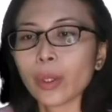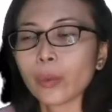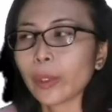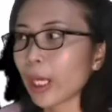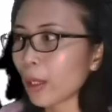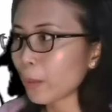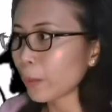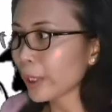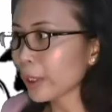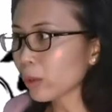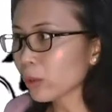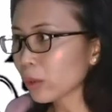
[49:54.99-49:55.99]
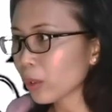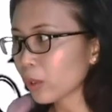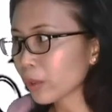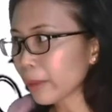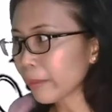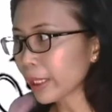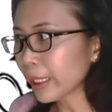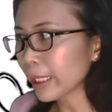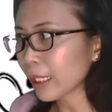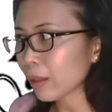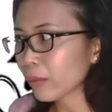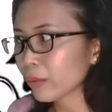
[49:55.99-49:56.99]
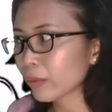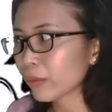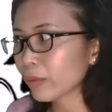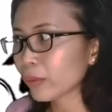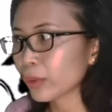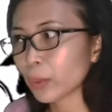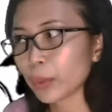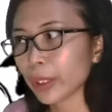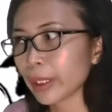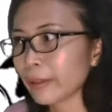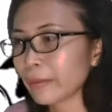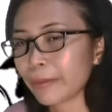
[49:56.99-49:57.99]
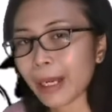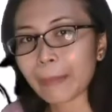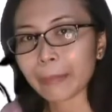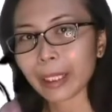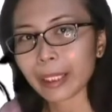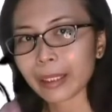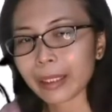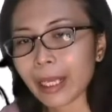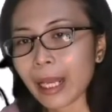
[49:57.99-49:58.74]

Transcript: we don't know the meaning of the word vapid,